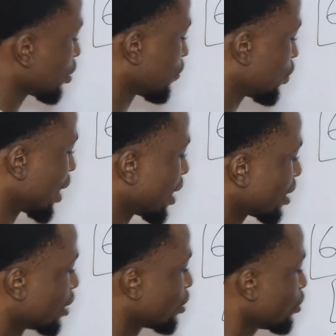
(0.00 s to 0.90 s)
of
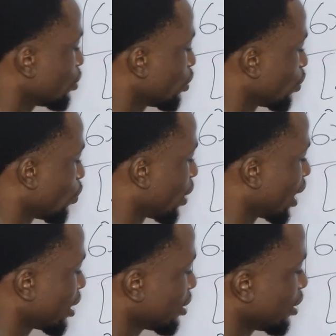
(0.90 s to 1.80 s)
2x include
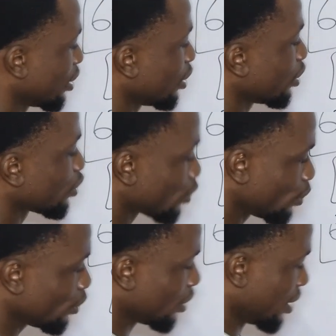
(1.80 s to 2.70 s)
1,
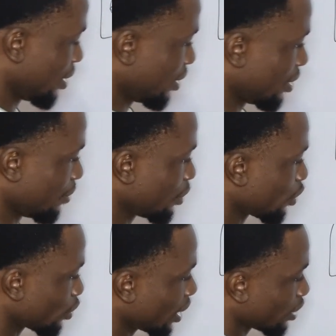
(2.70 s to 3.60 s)
2,
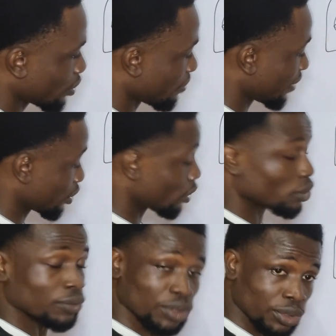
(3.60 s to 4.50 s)
because 1 and 2 are factors
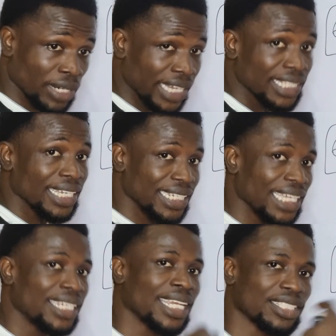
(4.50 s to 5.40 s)
of 2, right?
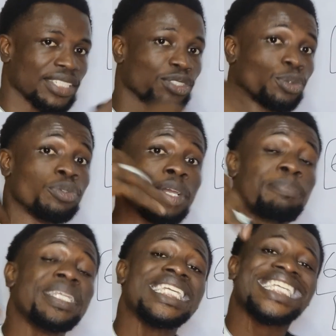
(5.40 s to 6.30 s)
Then the next thing is to
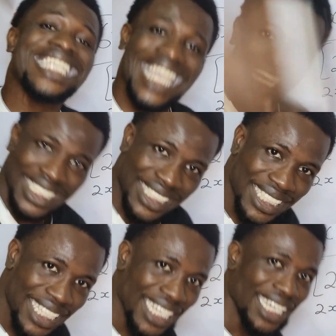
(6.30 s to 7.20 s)

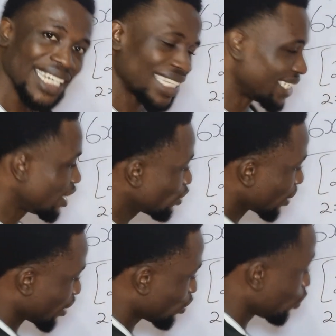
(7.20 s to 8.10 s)
replicate this
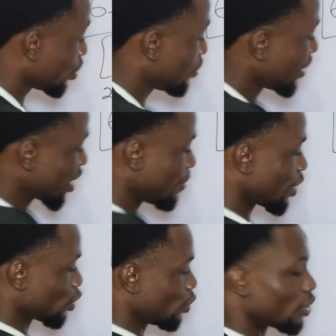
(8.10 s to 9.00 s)
1 and 2 with
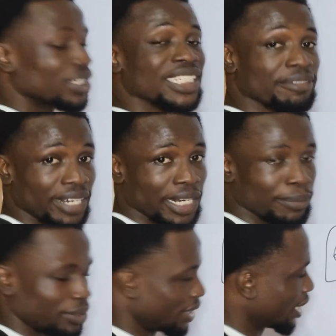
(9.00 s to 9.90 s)
respect to what? The
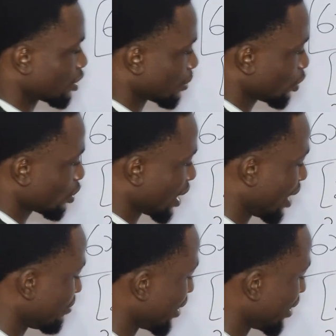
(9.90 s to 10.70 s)
variable here. So I'm going to have,